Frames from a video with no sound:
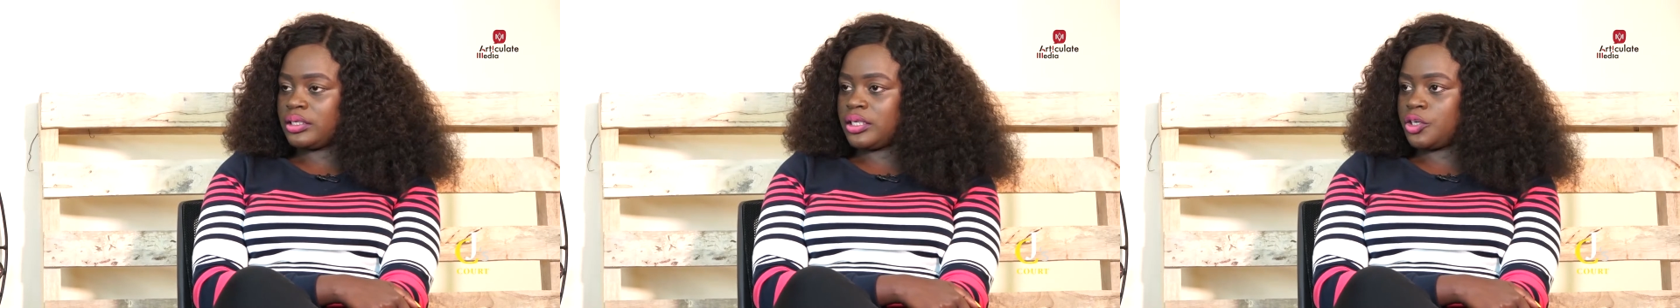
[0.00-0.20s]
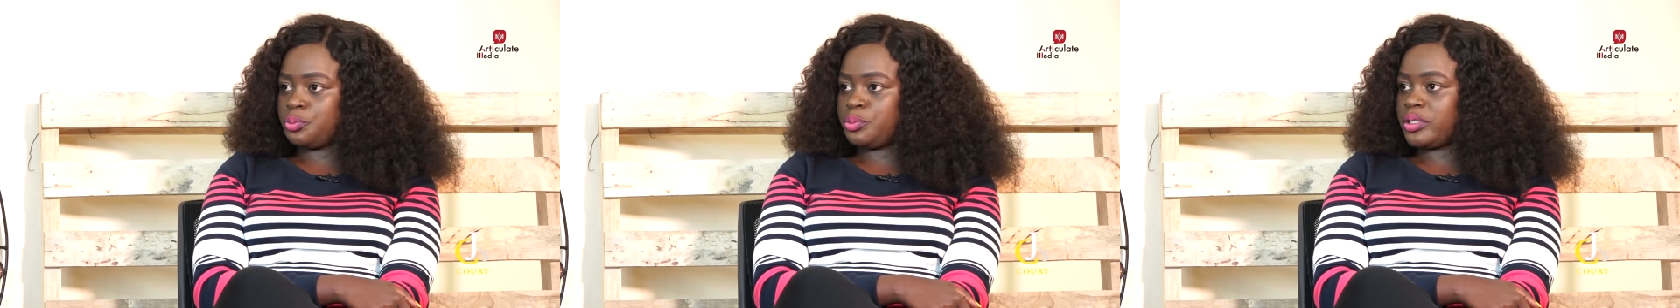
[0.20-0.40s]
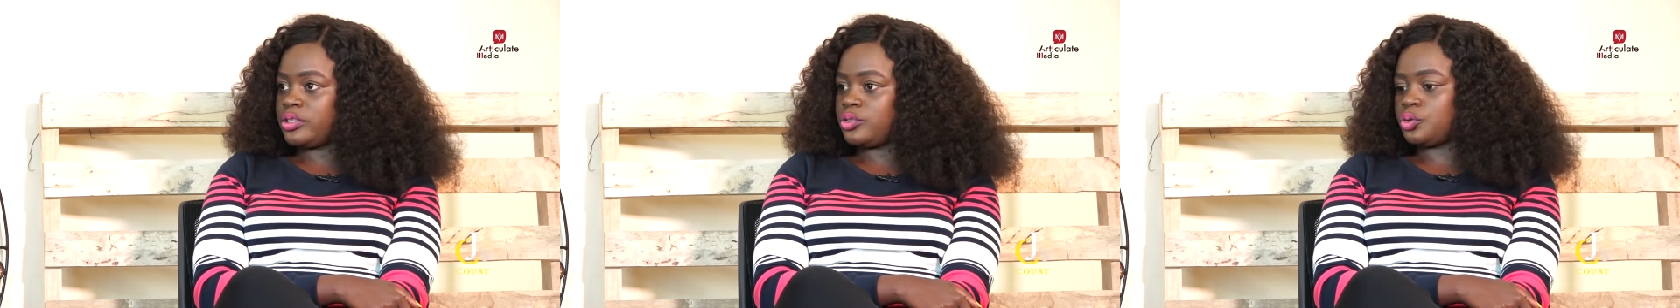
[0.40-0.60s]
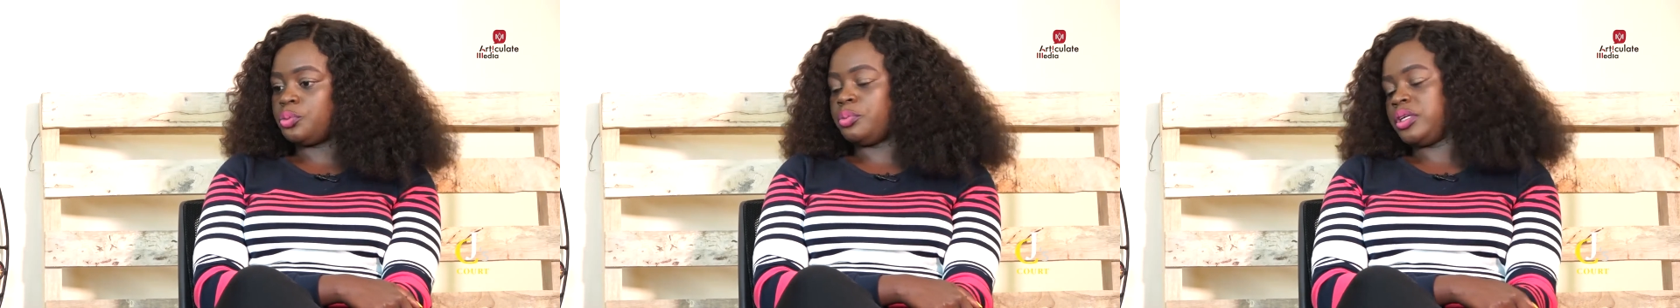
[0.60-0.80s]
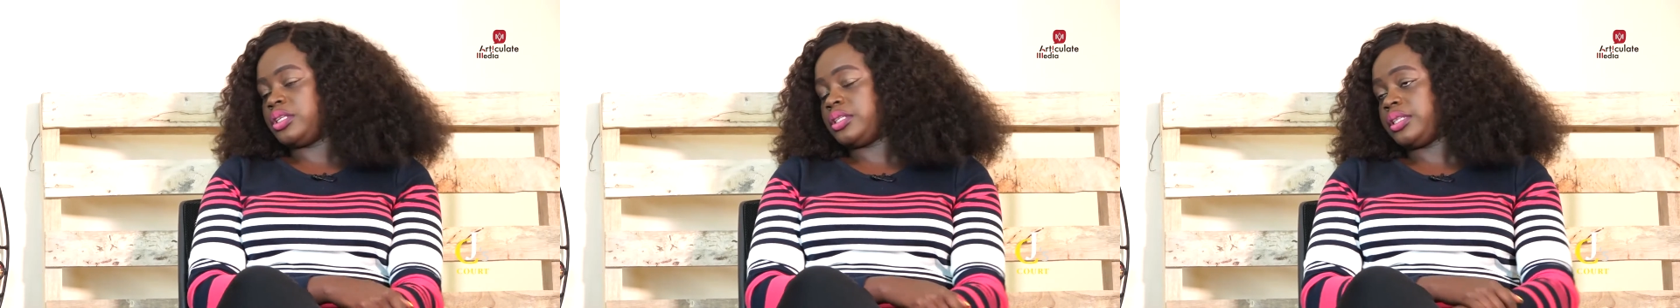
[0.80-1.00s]
down with so
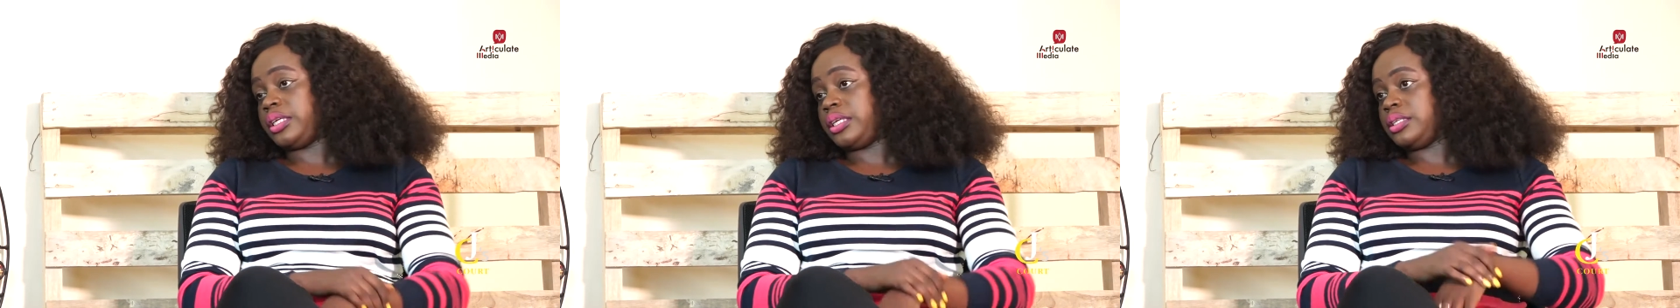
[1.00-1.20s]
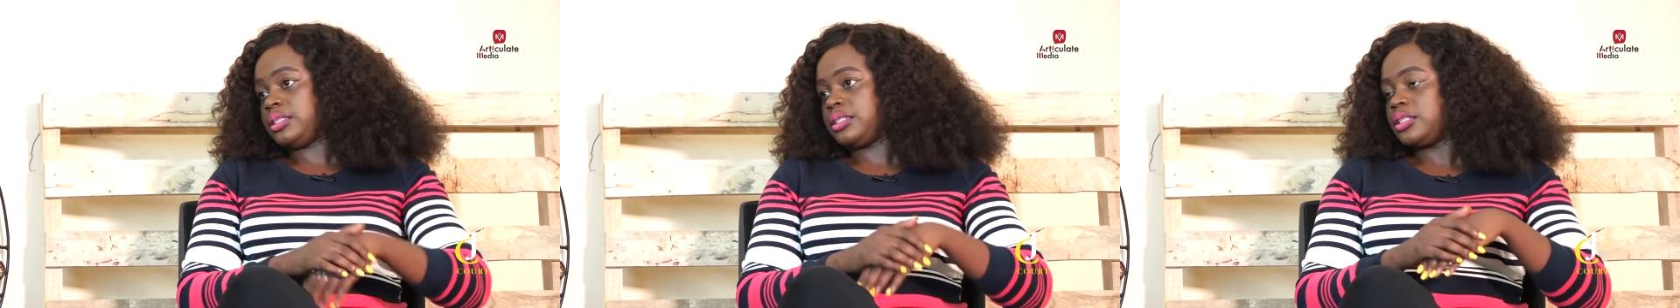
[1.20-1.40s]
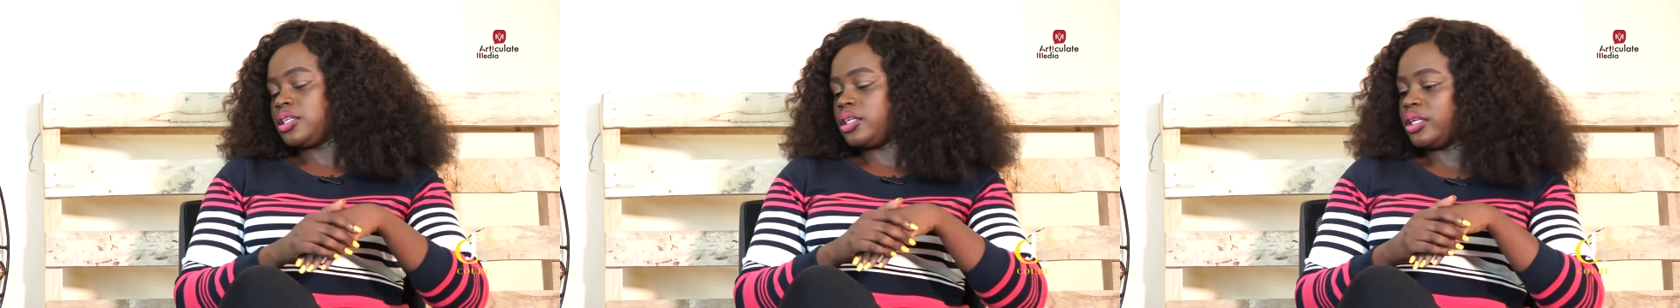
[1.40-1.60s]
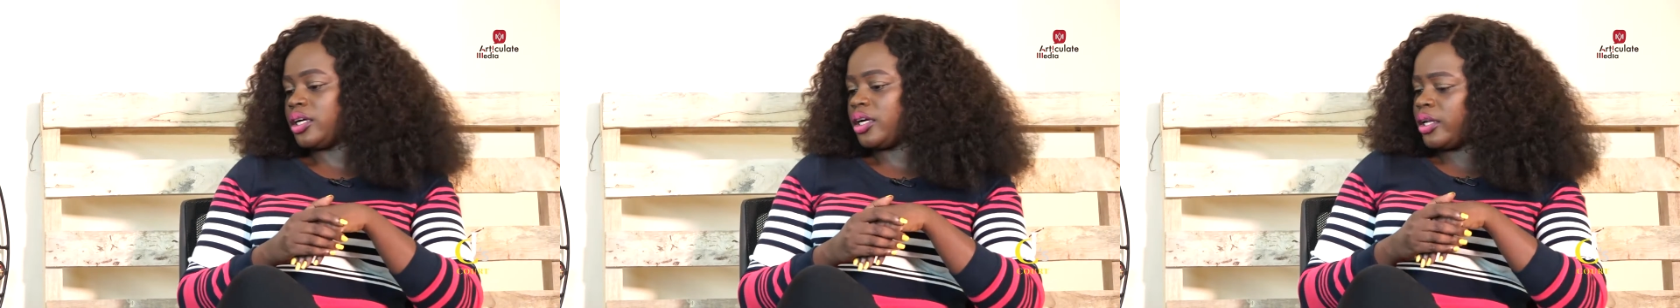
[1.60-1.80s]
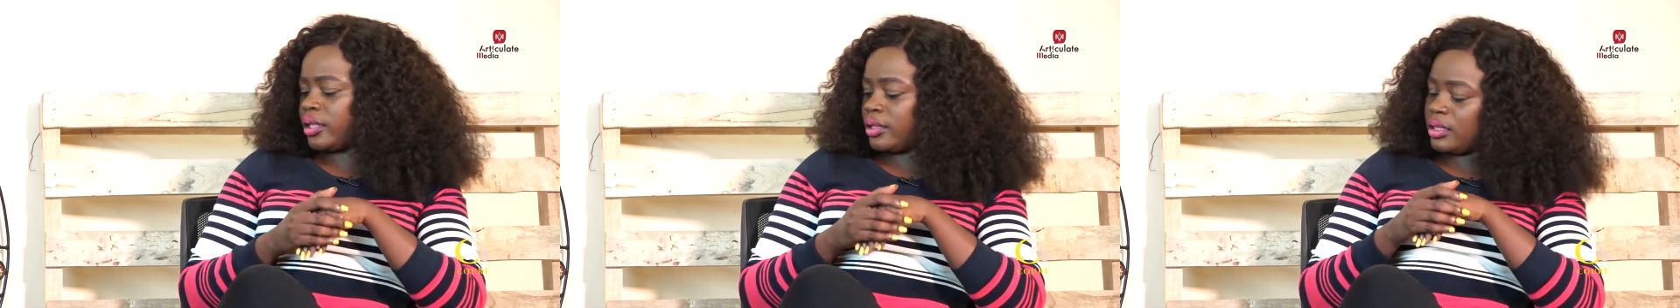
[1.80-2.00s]
many things.
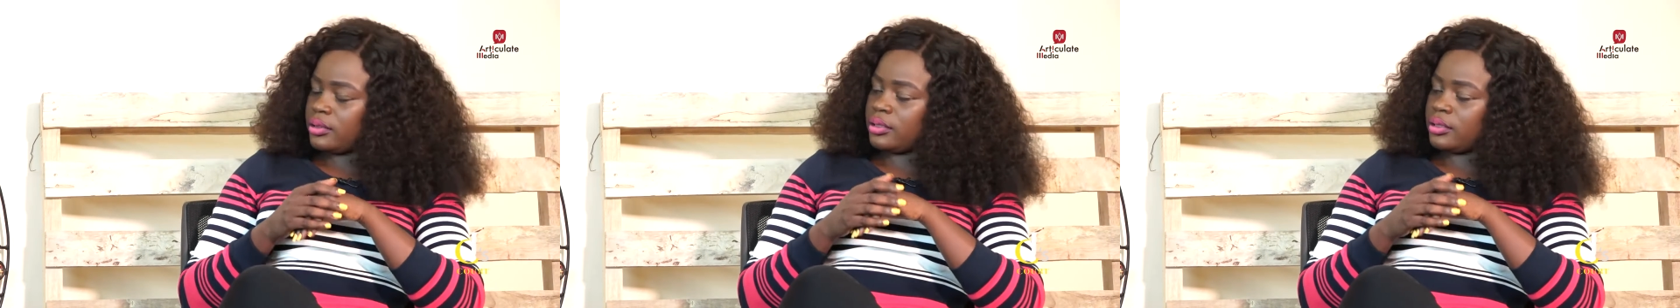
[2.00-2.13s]
Yeah,